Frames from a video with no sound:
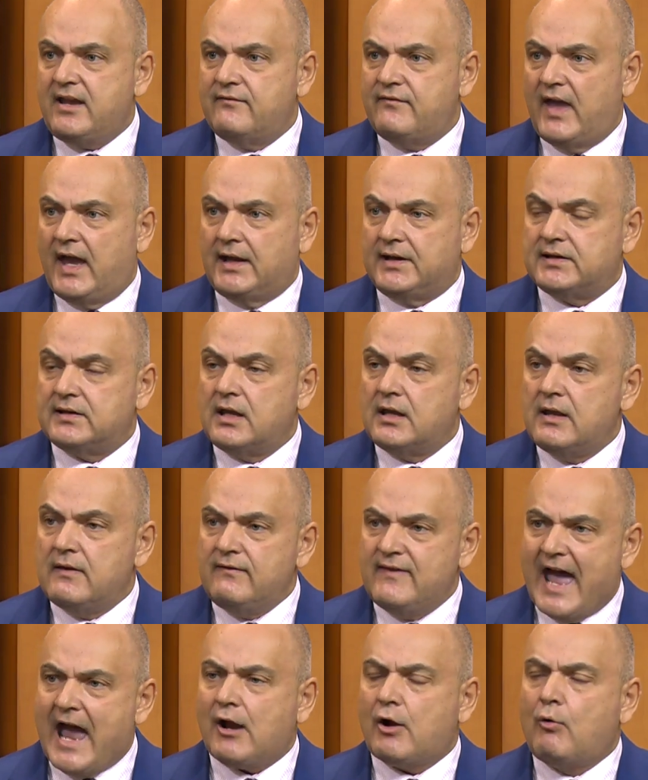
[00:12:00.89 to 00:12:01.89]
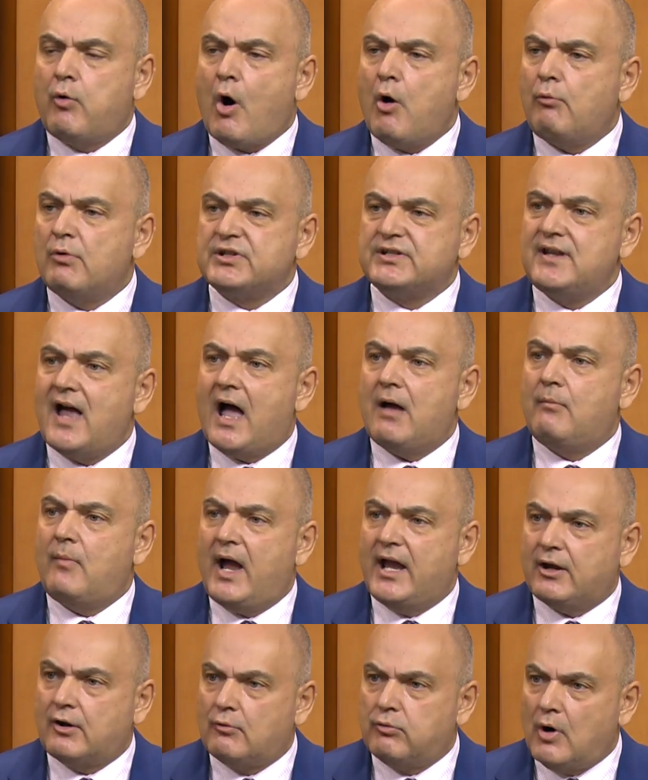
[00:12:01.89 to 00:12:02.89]
event, that quote was not
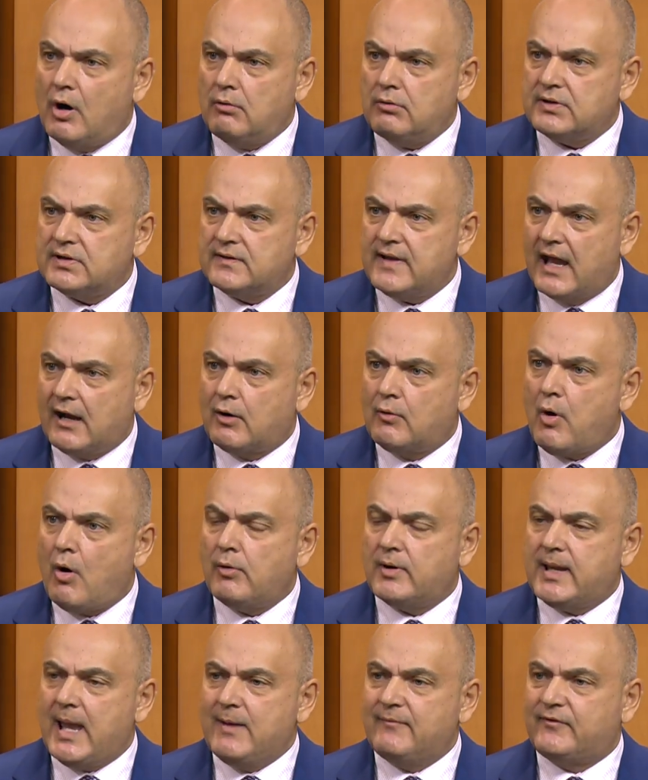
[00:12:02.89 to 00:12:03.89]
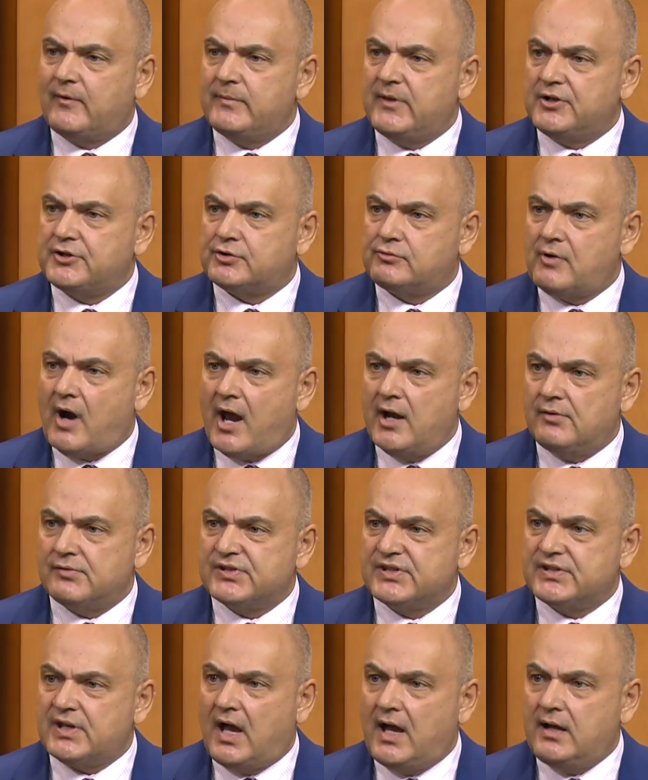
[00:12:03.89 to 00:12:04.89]
my quote. That quote came from the Toronto
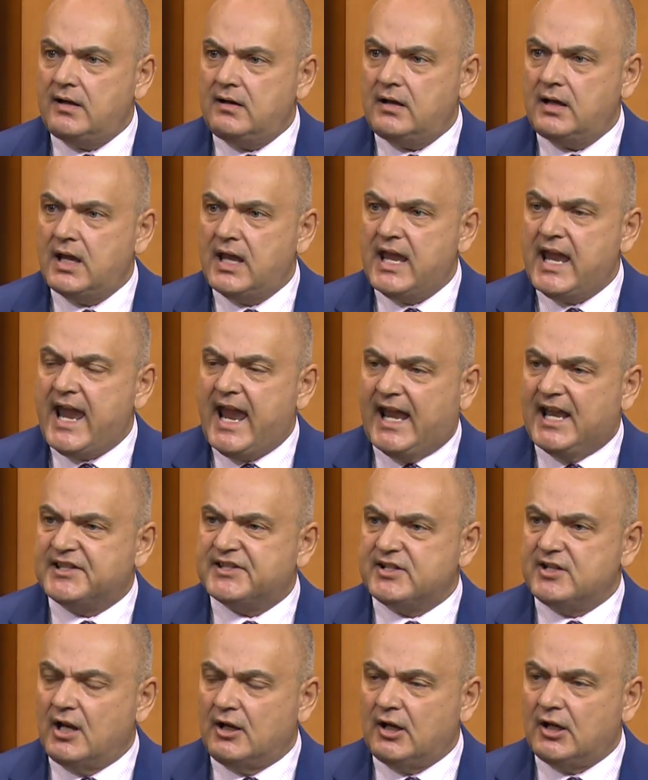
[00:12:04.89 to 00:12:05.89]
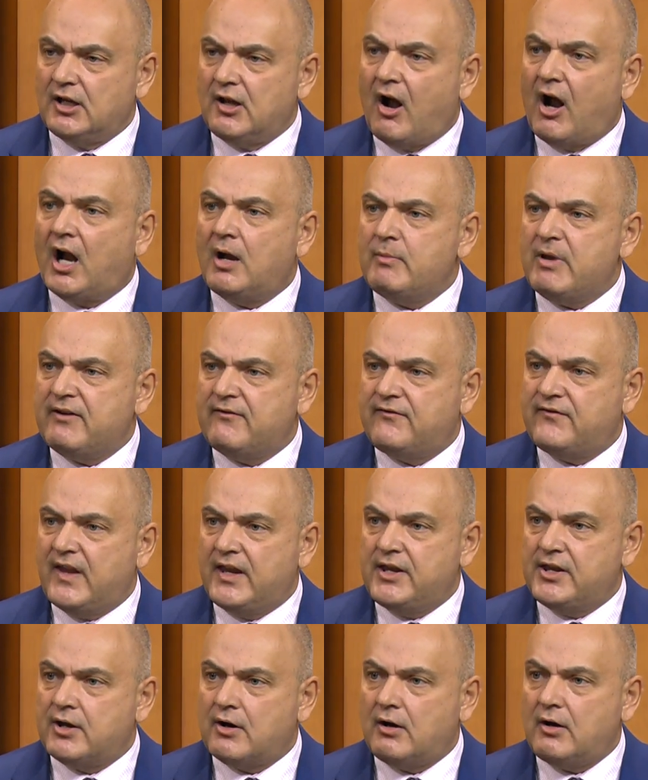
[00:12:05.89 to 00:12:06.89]
Sun. It's an alarming
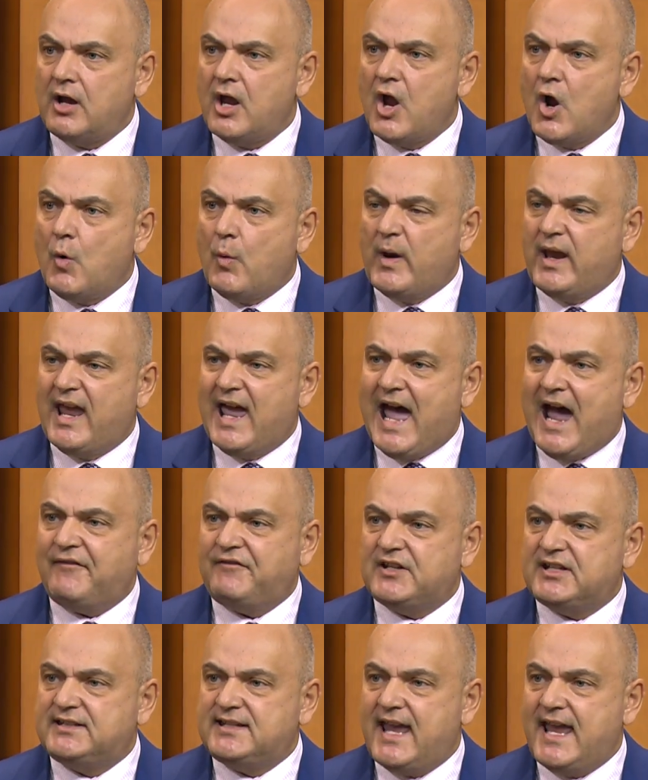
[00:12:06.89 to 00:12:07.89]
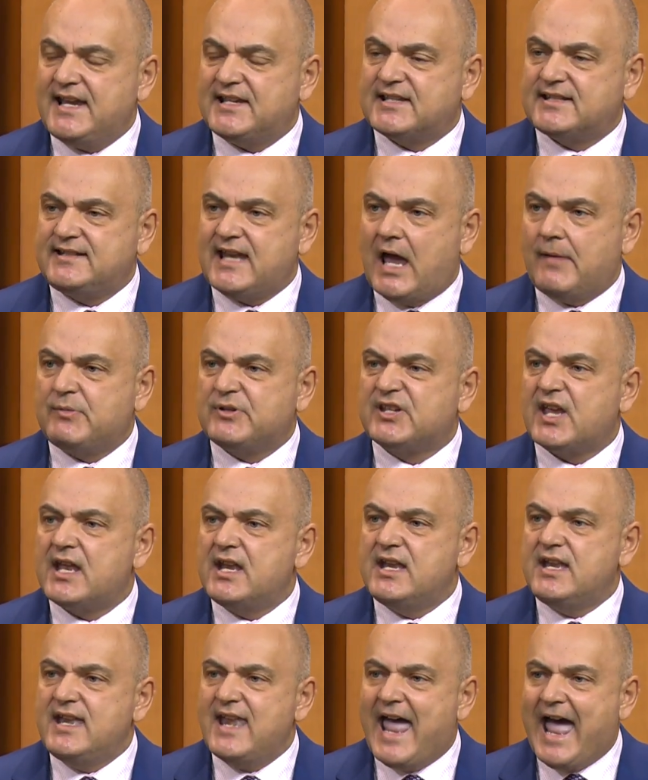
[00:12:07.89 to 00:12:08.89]
figure. We have to take steps
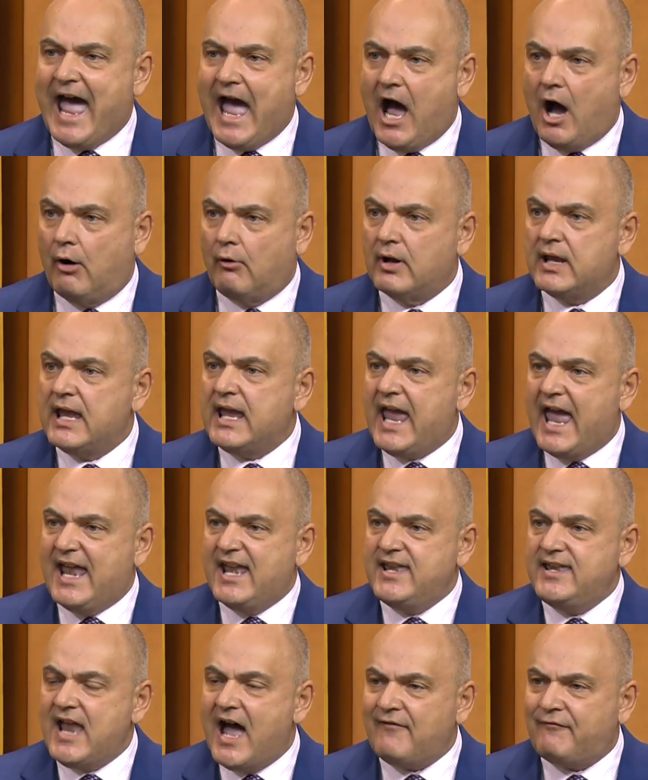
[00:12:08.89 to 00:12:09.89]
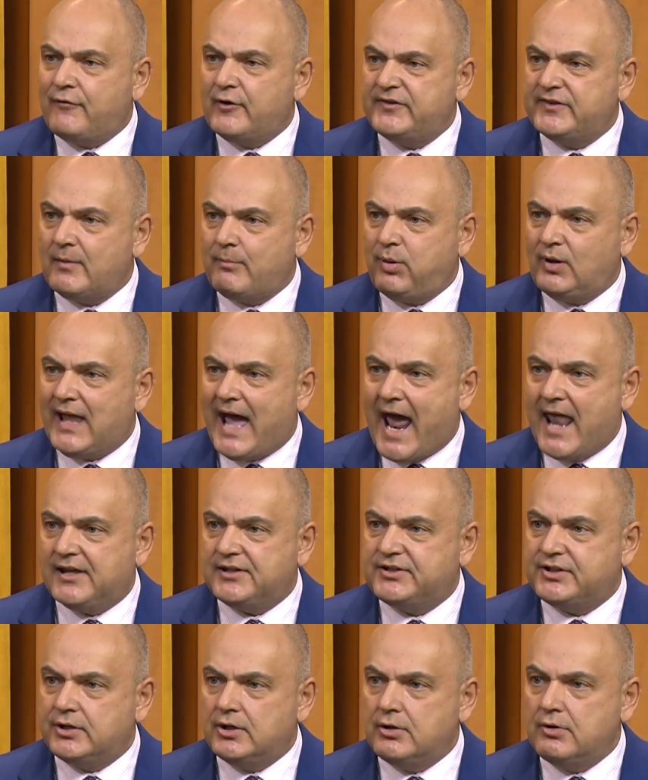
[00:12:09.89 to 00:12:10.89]
now. Enough with the
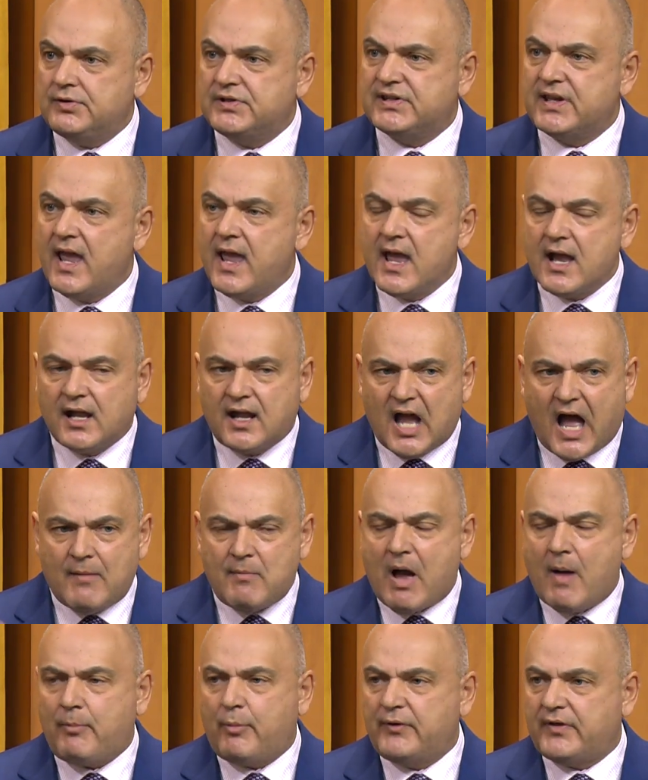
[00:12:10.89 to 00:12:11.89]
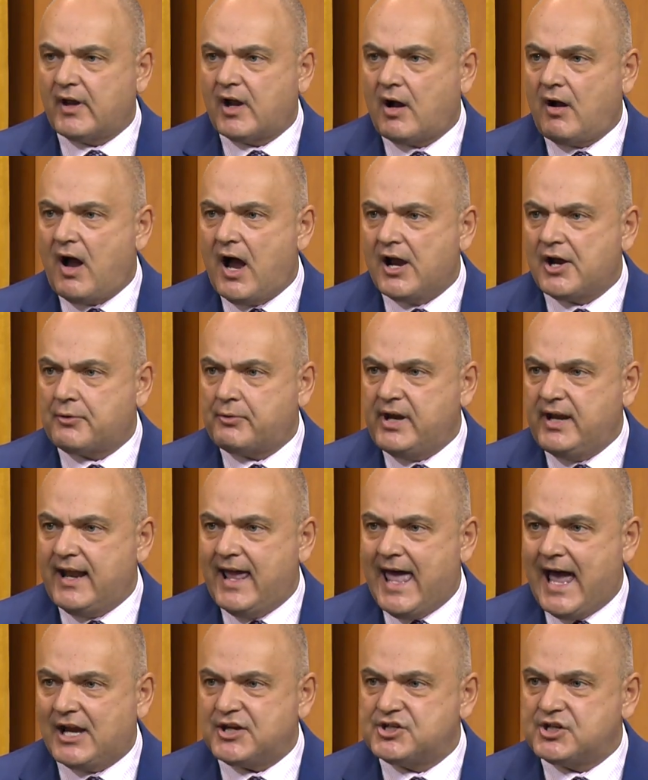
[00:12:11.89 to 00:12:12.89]
platitudes. Come up with a concrete
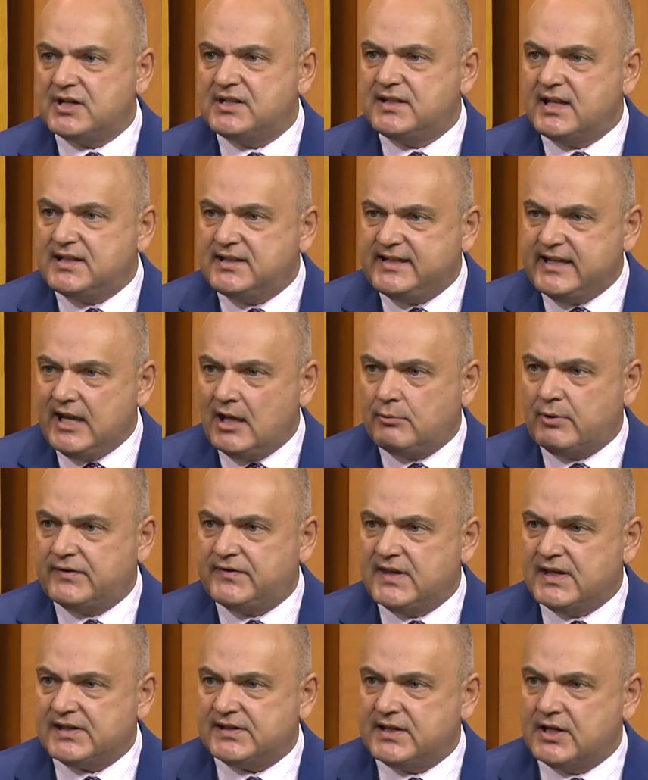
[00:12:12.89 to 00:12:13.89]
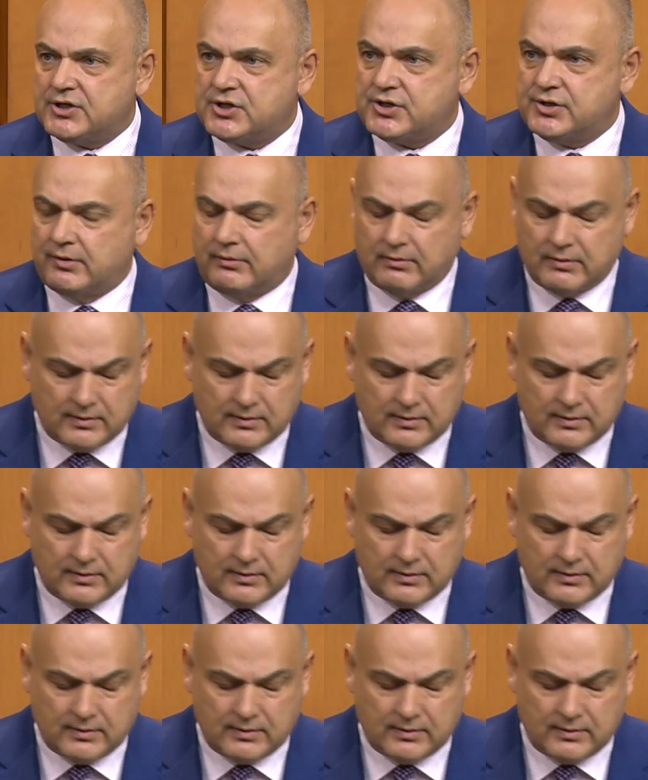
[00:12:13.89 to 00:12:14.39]
action to deal with this issue.